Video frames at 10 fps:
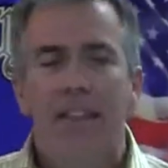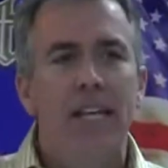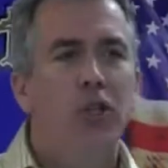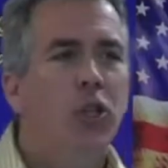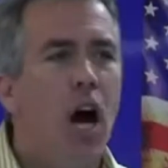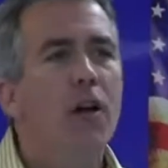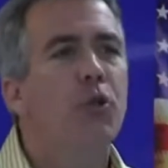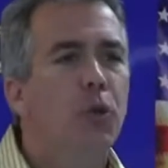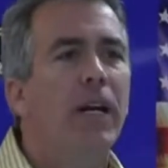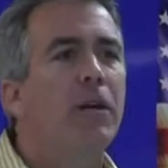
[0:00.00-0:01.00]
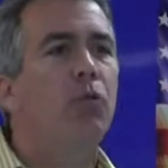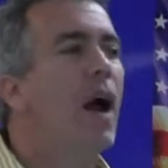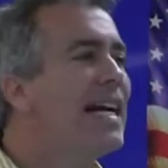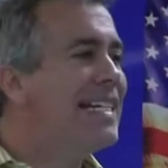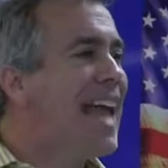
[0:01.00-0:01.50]
this country
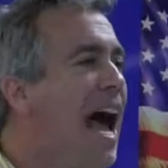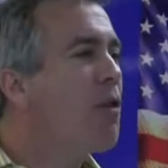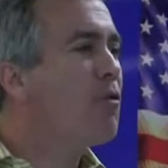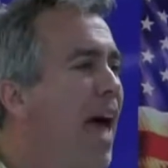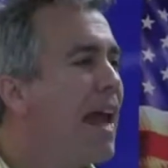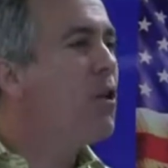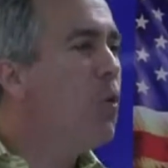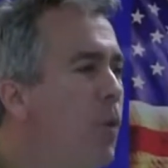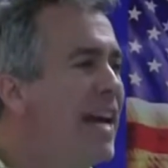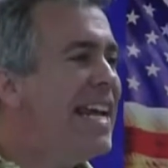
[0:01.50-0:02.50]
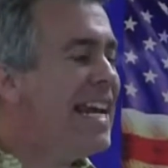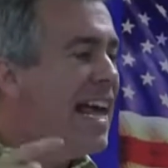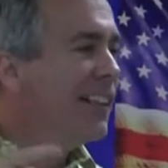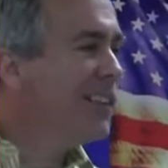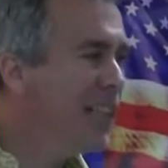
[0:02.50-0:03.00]
right now that
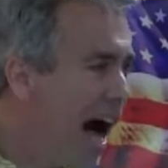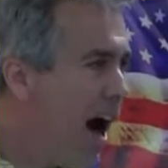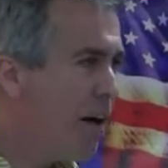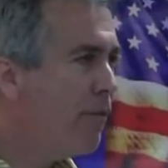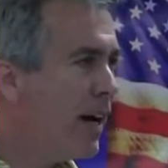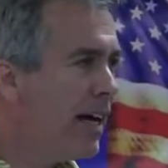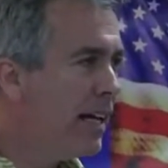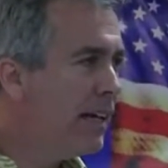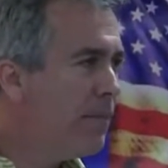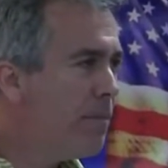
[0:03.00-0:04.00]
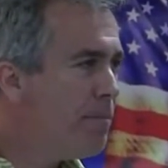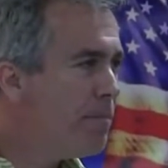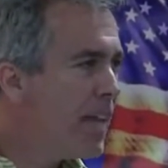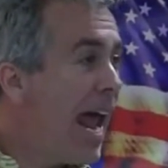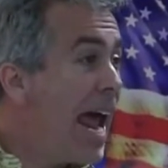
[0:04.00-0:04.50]
we love
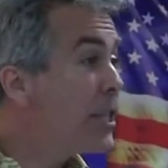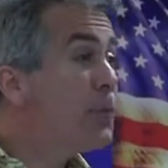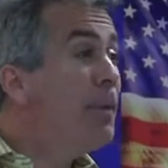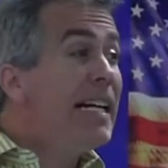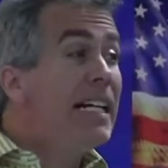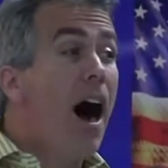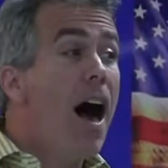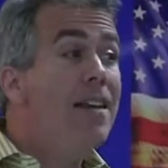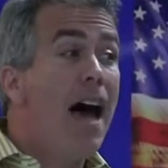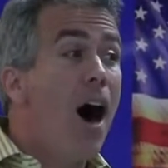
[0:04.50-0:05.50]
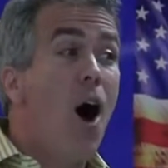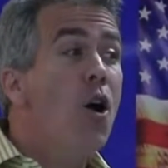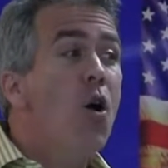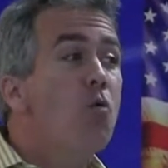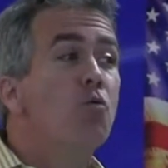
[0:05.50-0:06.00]
has begun
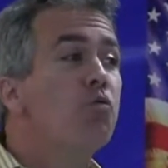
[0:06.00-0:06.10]
a